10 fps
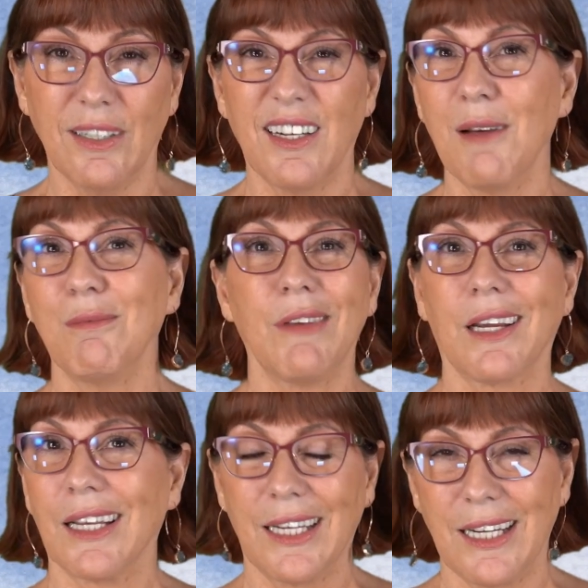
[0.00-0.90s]
and I'm
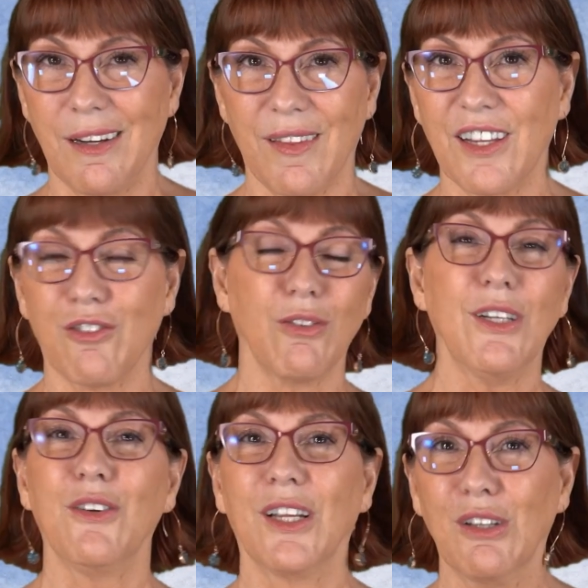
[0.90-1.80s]
not gonna get into the history,
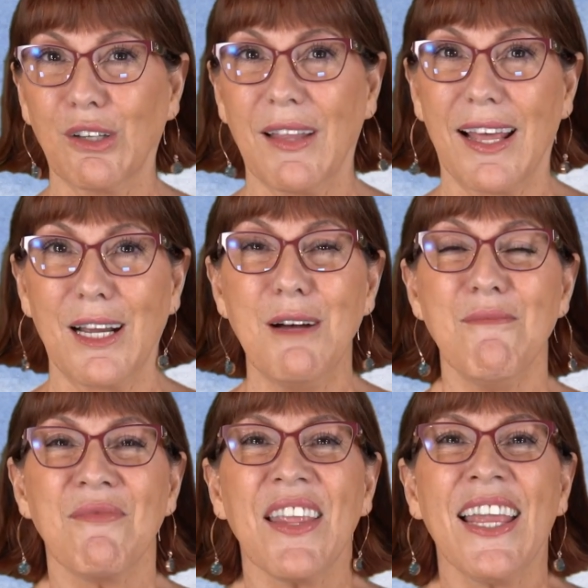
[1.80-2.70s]
you can look that up.